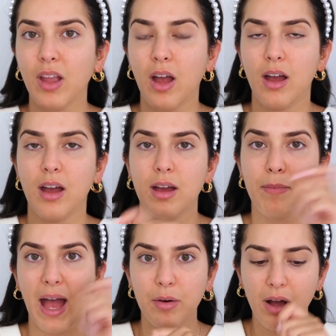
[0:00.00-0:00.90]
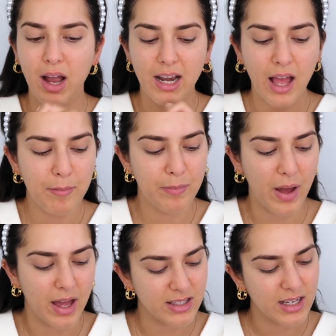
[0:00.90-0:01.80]
uh, powder highlight,
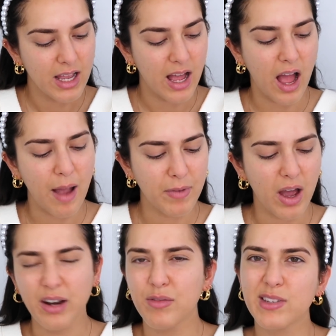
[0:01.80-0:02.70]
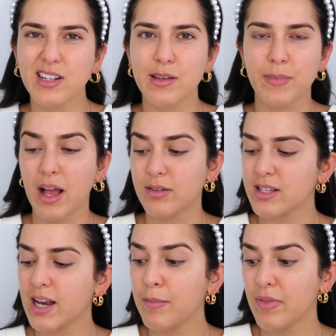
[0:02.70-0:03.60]
but I'm kind of using something
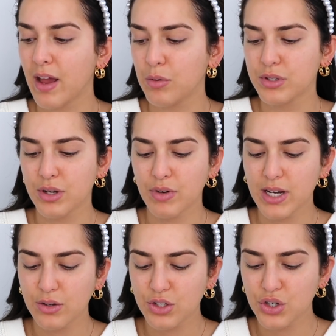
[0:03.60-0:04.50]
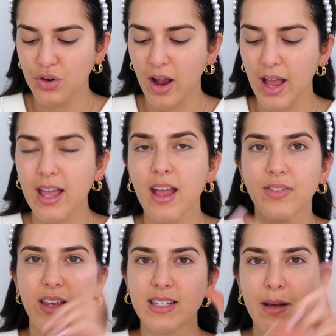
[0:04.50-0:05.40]
else today, but they're also really good to try.
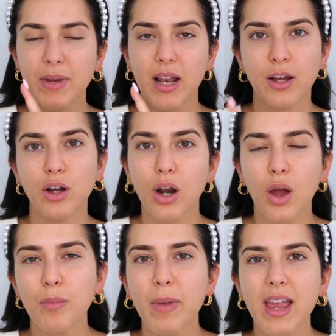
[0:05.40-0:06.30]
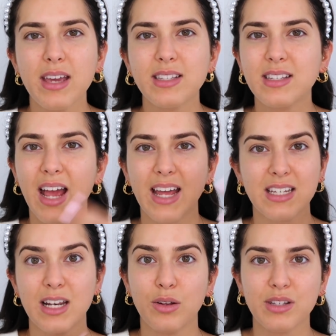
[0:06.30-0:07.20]
They sent me like a glow mist
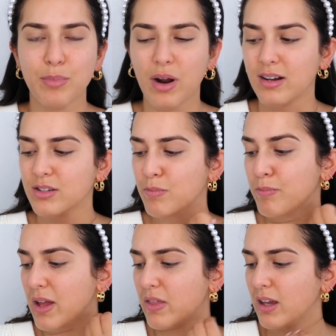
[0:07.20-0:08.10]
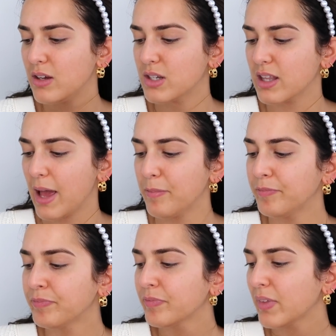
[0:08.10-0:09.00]
and lots of products, so big thank you to them.
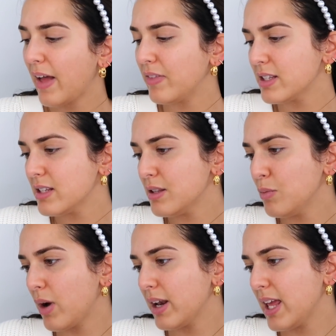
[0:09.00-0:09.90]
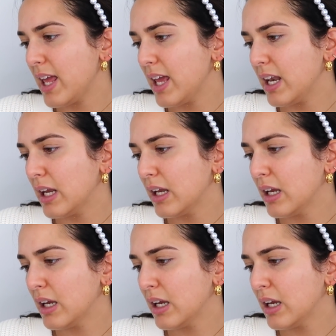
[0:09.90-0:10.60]
And this is the one in,